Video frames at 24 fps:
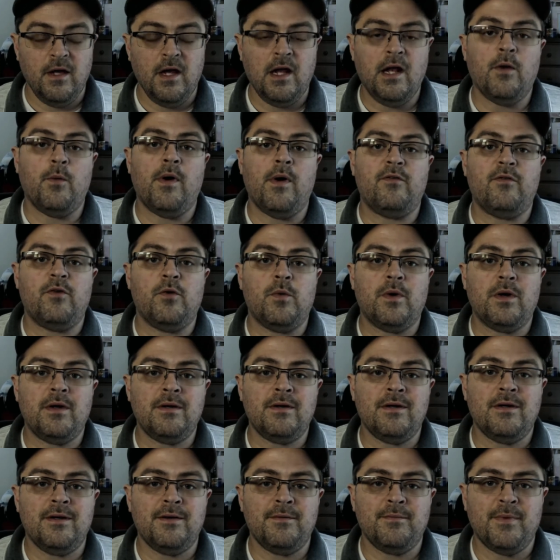Hello
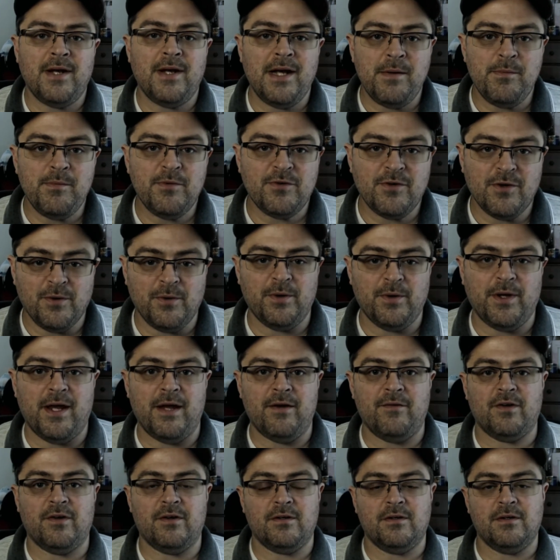everyone, my name is
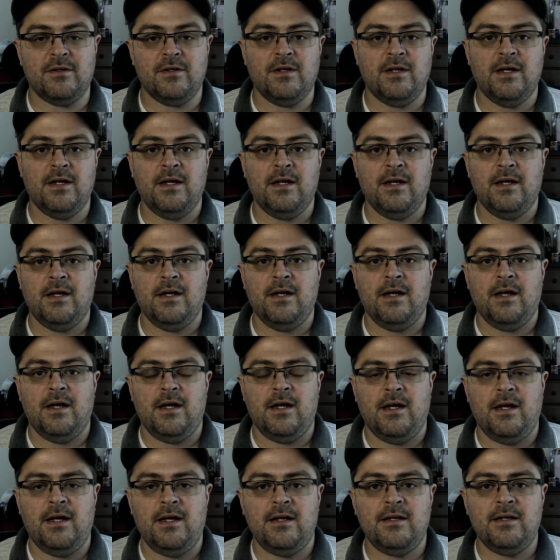ColdHaven,
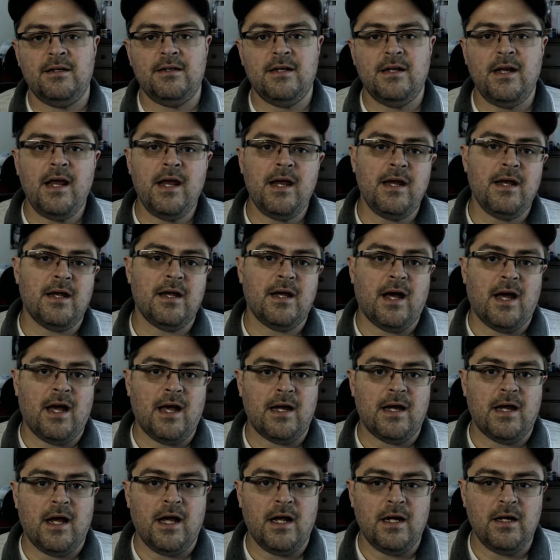and today I
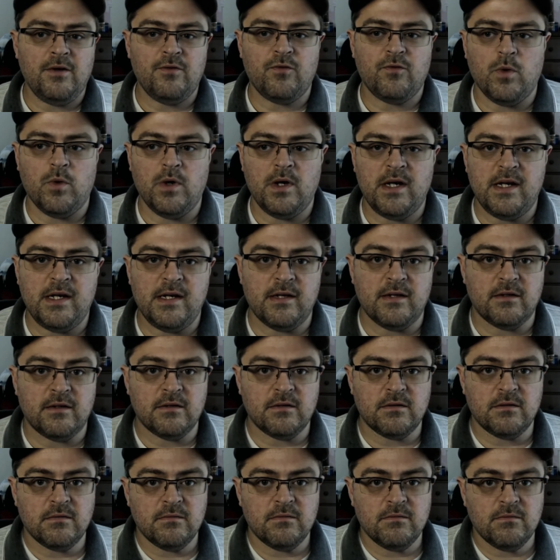kind of wanted
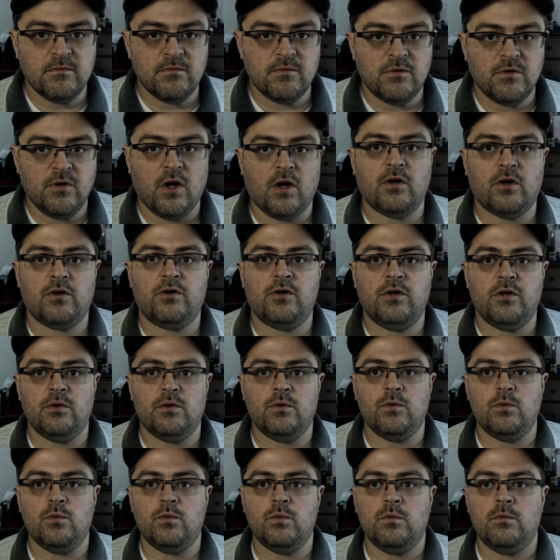to talk
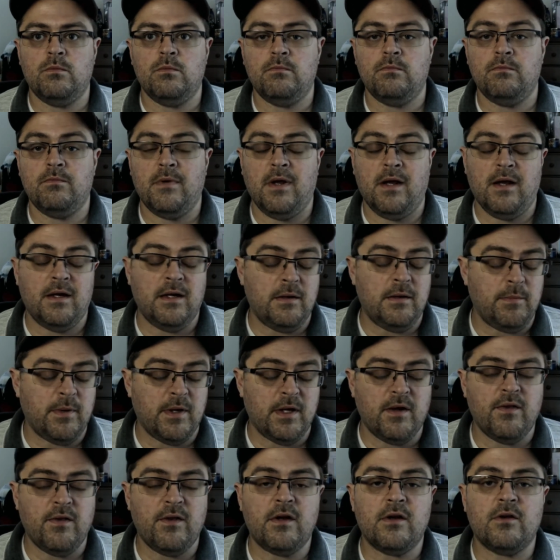to
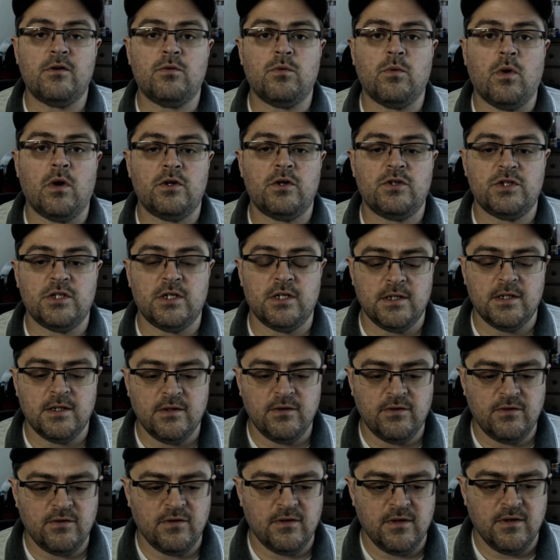anybody that is watching
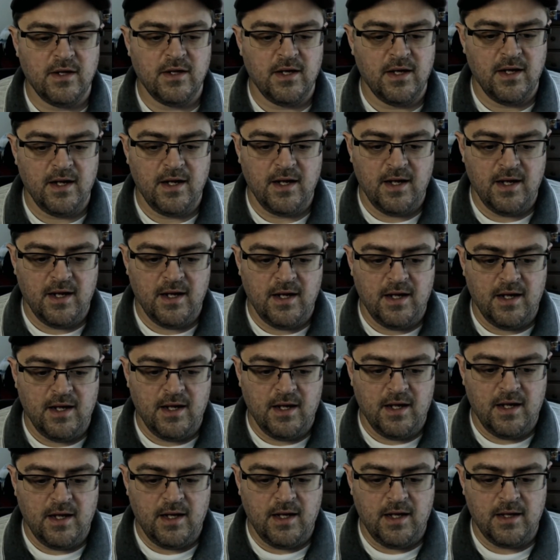this
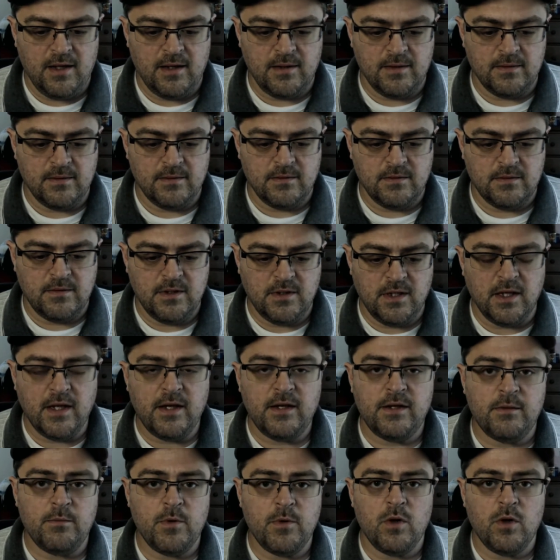to
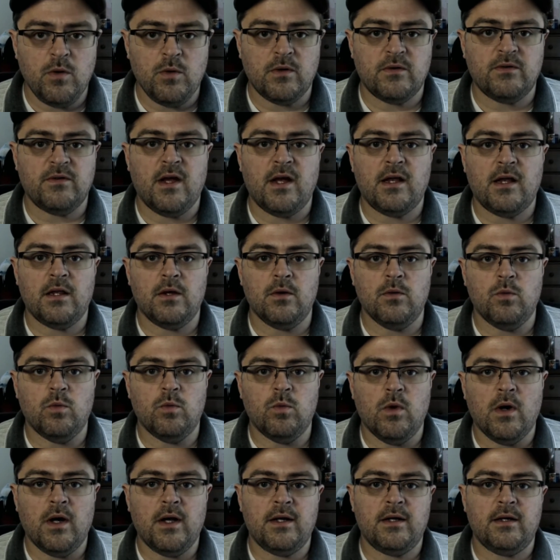let them know exactly
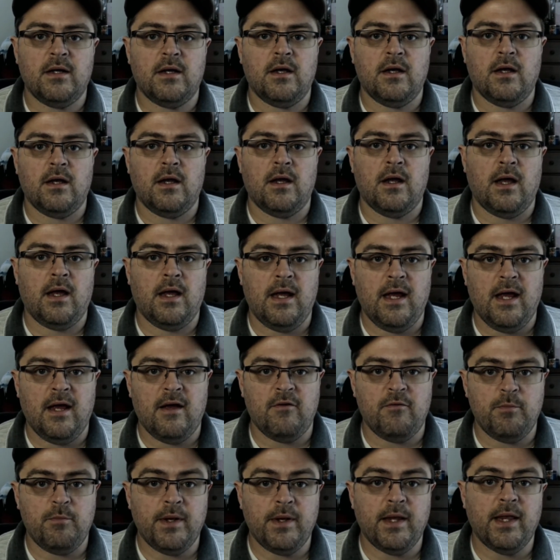what I
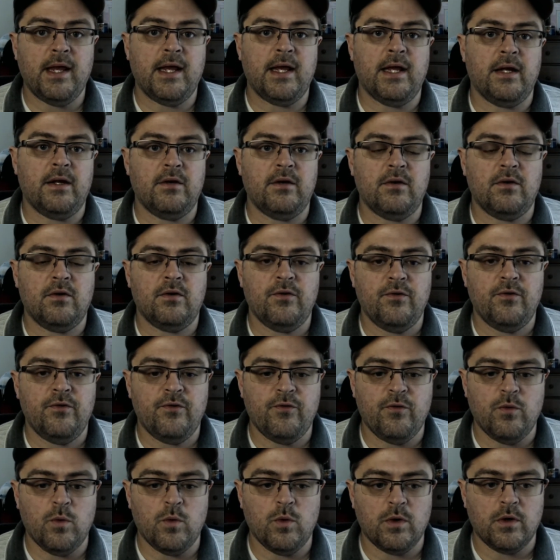have planned
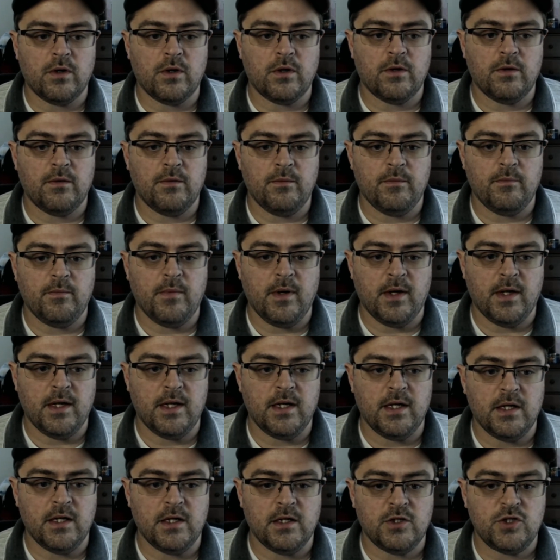for
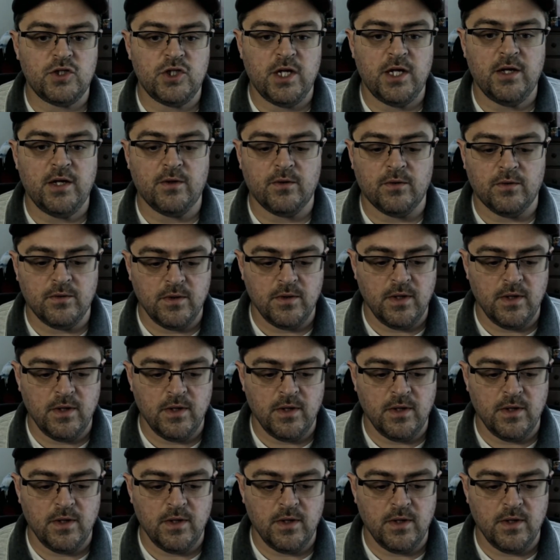my channel.